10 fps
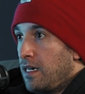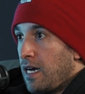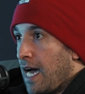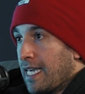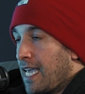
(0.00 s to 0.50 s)

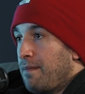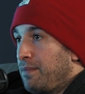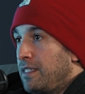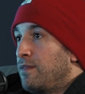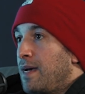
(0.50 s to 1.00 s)
I can't
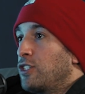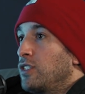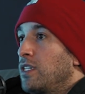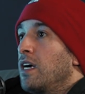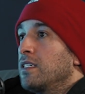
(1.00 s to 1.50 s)
believe I'm actually
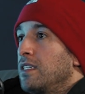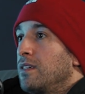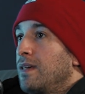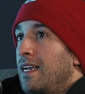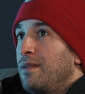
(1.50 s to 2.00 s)
talking to you.
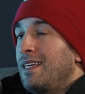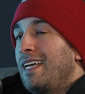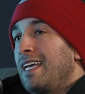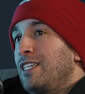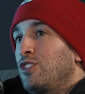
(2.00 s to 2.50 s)
And
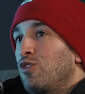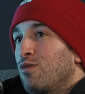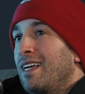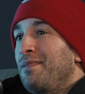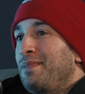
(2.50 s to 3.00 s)
it's
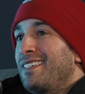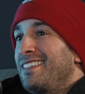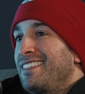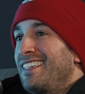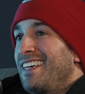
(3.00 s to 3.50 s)
great
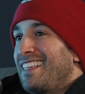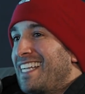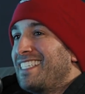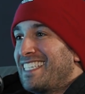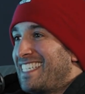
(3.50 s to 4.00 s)
because
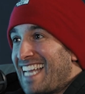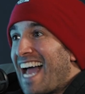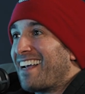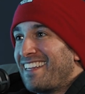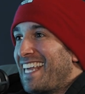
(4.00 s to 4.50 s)
that's
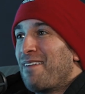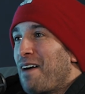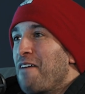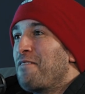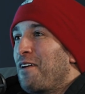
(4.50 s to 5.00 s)
exactly how
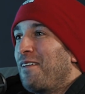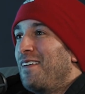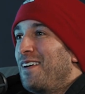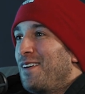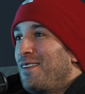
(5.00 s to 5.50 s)
I felt
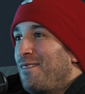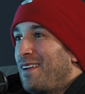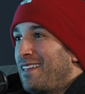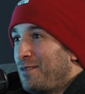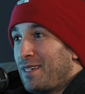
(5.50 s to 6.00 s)

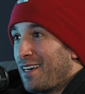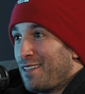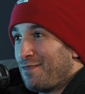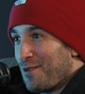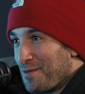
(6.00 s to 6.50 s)
when Louie got on the
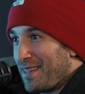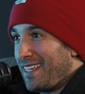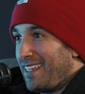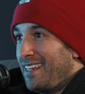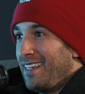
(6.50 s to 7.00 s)
phone with
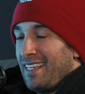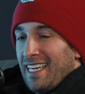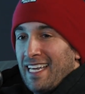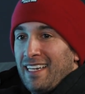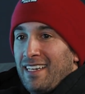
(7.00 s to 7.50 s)
me.
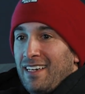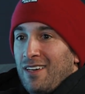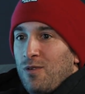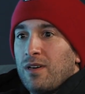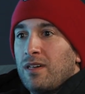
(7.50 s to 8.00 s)
And
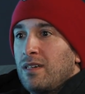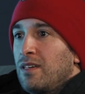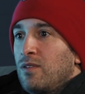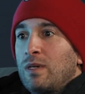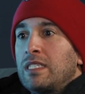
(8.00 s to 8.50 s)
or
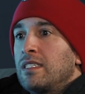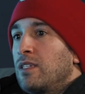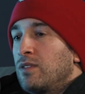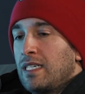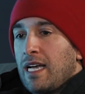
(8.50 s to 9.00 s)
recently there
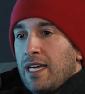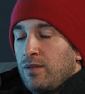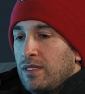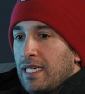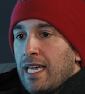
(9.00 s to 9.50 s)
was a guy who
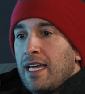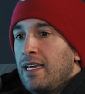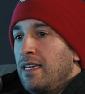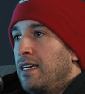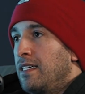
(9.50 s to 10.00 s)
was like,
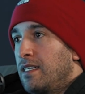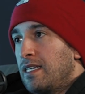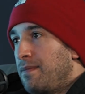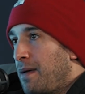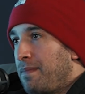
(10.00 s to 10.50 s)
hey, because
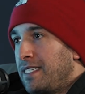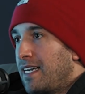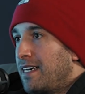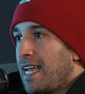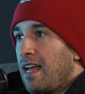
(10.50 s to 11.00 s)
I'm based out
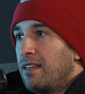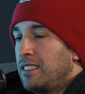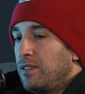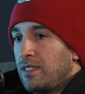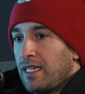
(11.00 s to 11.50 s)
of Dallas.
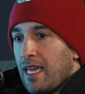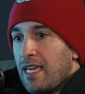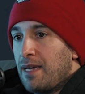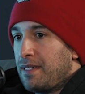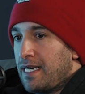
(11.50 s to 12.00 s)
He was like, hey,
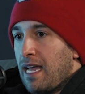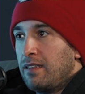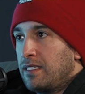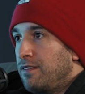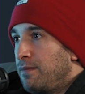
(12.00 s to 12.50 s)
I'm in
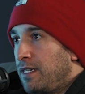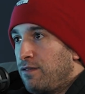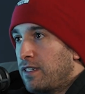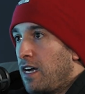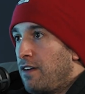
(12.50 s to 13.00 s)
Dallas. I'd love to meet you
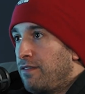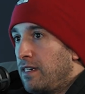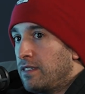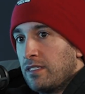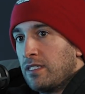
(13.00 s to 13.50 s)
for coffee. And I
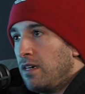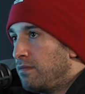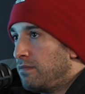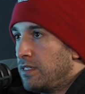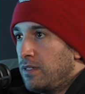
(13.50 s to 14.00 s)
was like, let's go.
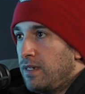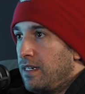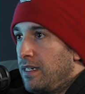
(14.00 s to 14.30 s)
Let's do it.